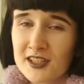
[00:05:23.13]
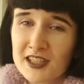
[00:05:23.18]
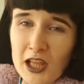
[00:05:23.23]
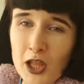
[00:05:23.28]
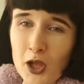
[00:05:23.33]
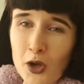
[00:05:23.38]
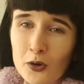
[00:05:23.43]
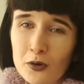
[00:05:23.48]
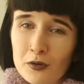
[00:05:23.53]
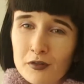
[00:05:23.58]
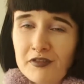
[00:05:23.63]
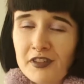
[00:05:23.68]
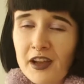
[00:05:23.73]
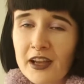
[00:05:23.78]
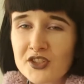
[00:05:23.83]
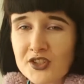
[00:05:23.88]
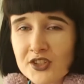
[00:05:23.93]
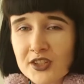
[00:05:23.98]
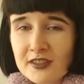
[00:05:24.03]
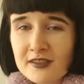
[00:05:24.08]
slow
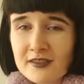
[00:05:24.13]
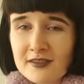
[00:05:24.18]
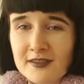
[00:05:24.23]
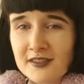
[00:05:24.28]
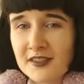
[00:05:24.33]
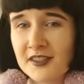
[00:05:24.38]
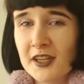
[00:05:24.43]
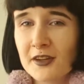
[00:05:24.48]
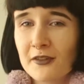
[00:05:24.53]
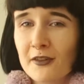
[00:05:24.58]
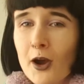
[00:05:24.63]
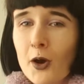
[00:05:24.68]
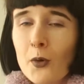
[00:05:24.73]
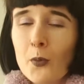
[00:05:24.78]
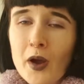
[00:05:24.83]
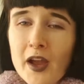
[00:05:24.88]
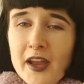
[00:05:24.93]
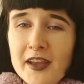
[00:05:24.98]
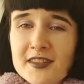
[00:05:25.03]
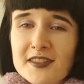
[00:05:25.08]
fashion,
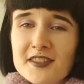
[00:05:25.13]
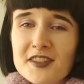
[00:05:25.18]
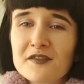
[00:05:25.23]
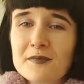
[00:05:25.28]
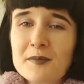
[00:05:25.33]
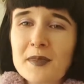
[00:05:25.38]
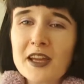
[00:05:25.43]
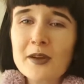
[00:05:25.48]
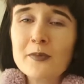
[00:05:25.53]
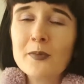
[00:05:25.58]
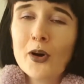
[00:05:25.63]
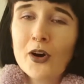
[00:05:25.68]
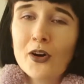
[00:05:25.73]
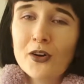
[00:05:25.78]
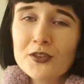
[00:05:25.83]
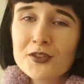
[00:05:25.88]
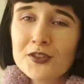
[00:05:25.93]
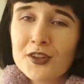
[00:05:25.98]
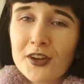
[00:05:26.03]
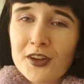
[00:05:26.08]
zero waste of me,
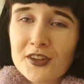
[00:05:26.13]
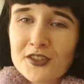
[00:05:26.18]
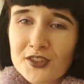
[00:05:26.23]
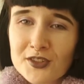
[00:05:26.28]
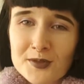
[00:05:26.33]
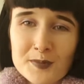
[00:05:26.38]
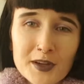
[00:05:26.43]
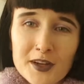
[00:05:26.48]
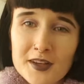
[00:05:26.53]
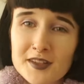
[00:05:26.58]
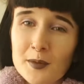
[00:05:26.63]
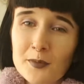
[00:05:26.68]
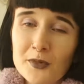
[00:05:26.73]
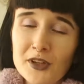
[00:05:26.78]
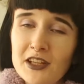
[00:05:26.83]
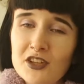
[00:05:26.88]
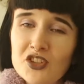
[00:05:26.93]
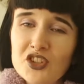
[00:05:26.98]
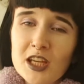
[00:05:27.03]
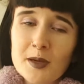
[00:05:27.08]
but also it's just
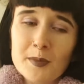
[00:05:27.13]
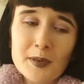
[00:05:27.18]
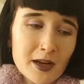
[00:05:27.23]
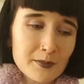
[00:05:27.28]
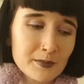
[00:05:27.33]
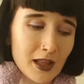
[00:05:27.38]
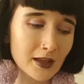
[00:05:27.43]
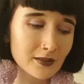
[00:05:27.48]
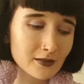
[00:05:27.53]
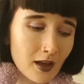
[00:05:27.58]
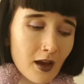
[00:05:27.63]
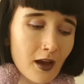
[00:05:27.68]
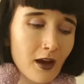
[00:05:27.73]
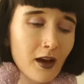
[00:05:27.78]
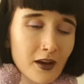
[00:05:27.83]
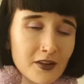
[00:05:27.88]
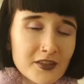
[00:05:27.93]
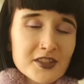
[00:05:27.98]
because I'm really cheap and I'm like,